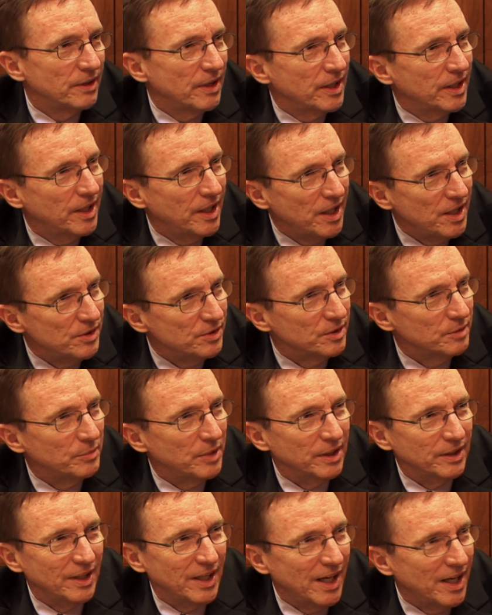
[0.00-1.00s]
on occasion
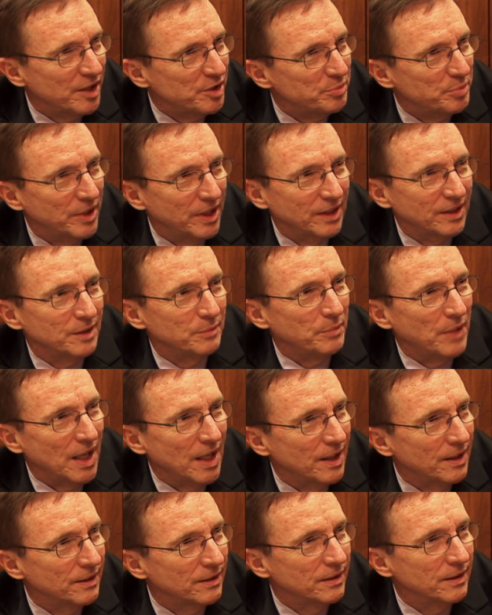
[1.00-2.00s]
about cash back to
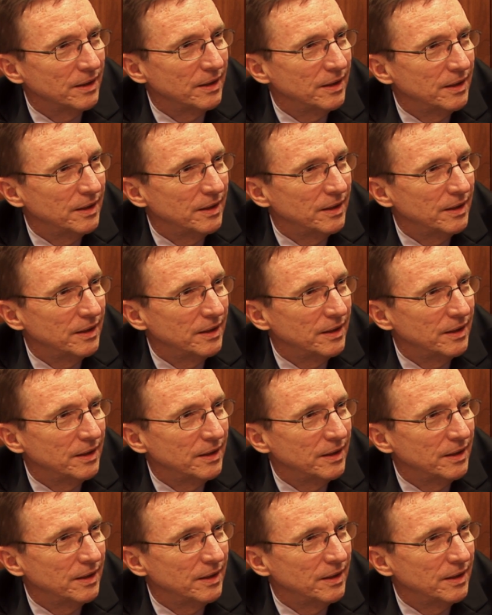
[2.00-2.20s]
buyer.